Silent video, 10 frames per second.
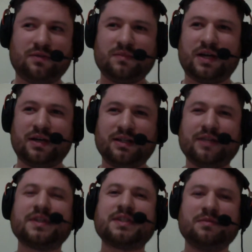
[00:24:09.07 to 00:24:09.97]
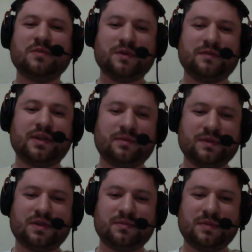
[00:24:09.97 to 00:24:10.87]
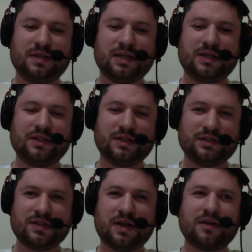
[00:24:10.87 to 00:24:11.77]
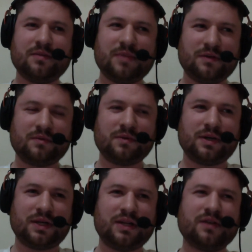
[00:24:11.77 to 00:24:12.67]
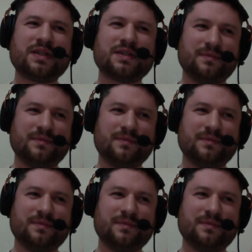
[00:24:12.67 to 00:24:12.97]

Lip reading: I'd love to see more developers come in and actually just talk about their work. I know it's